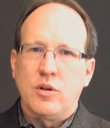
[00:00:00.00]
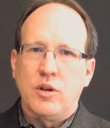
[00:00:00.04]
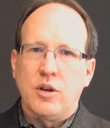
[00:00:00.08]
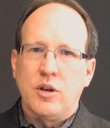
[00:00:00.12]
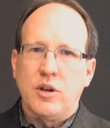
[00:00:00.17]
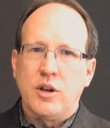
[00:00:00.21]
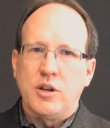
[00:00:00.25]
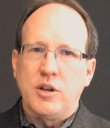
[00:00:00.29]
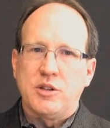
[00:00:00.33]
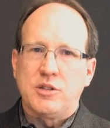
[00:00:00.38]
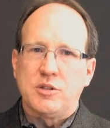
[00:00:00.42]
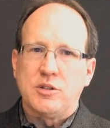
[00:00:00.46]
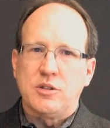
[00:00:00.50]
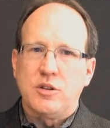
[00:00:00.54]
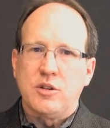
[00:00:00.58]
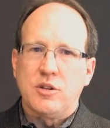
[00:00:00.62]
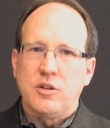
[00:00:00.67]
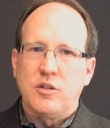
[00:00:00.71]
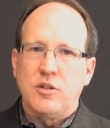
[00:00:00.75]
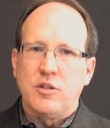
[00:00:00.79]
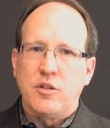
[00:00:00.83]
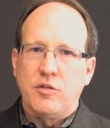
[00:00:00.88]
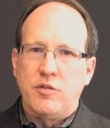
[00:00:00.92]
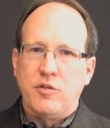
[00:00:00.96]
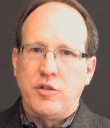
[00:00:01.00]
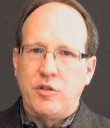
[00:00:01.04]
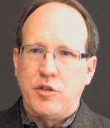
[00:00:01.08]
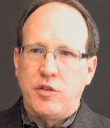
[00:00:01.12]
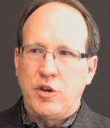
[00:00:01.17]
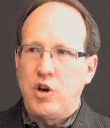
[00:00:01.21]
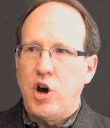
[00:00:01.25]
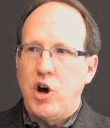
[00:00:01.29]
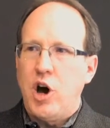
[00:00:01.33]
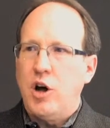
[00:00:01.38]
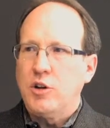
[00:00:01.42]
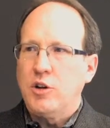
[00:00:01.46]
it's the
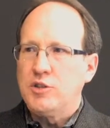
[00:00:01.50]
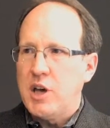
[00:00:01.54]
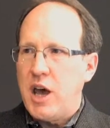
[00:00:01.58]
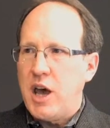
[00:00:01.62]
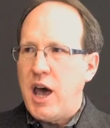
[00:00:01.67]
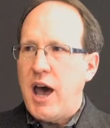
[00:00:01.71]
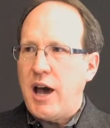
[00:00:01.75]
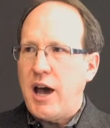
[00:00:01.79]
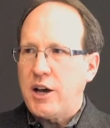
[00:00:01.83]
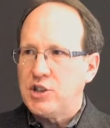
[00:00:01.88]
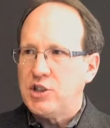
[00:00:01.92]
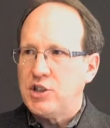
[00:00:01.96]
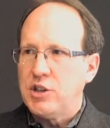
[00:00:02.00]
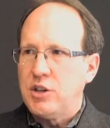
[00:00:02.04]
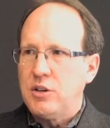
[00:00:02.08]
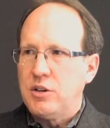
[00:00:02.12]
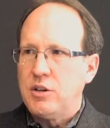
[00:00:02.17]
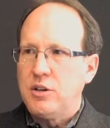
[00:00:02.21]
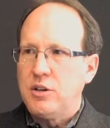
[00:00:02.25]
call to action